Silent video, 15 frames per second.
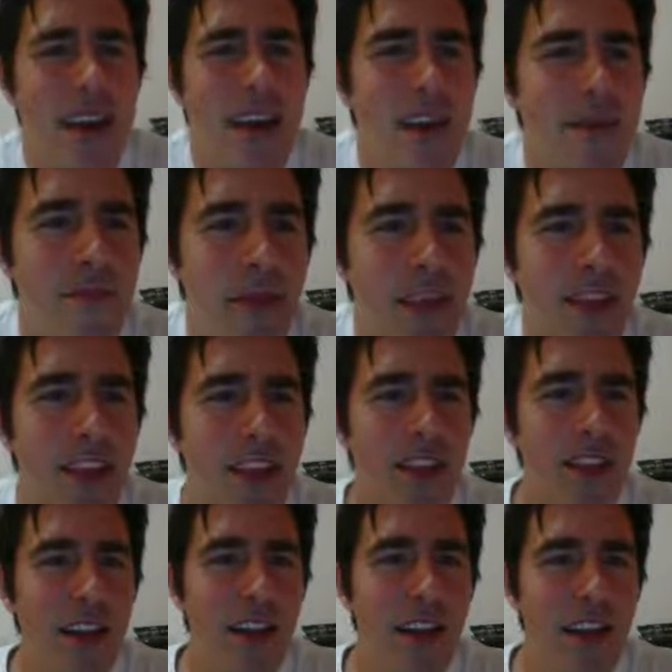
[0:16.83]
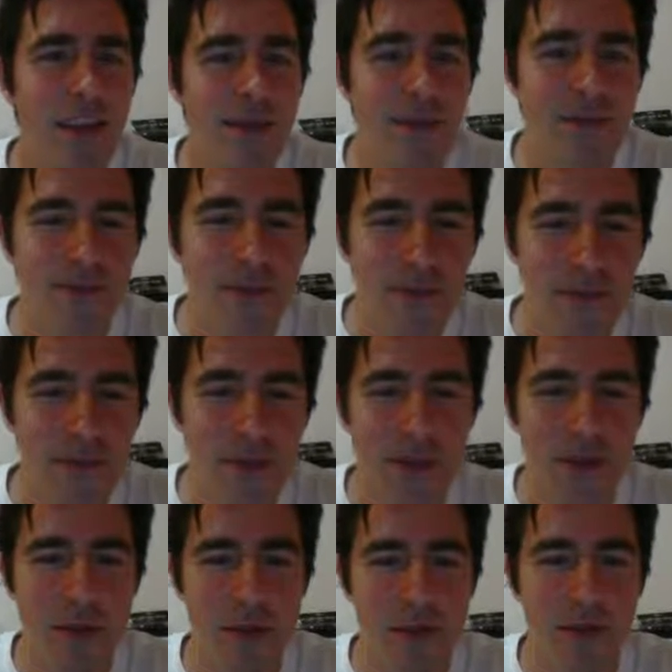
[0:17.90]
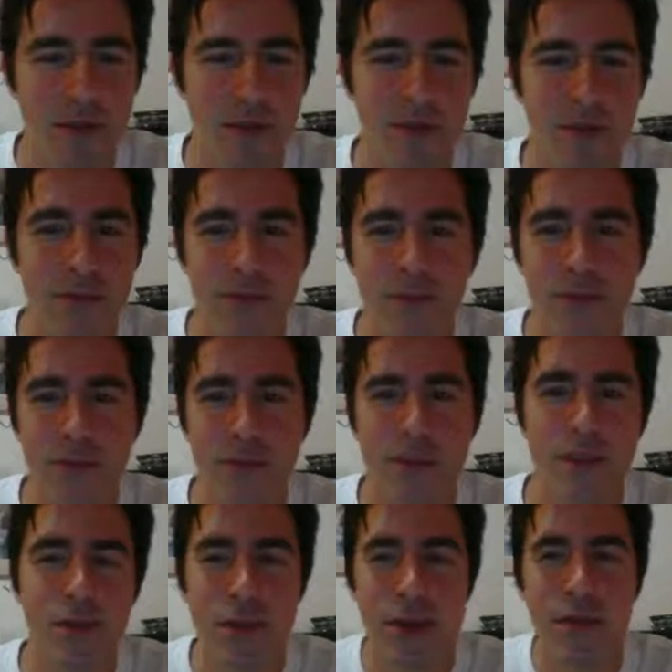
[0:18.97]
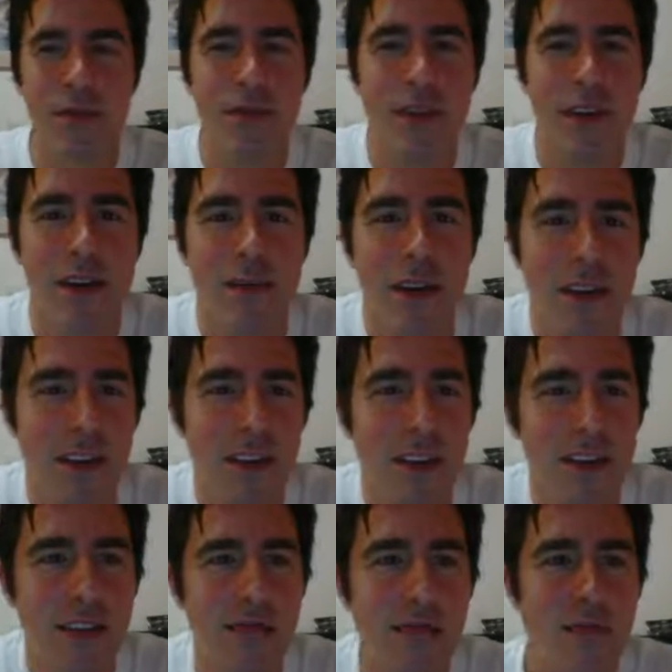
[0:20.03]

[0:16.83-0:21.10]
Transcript: Mictecutli, who is probably very meticulous,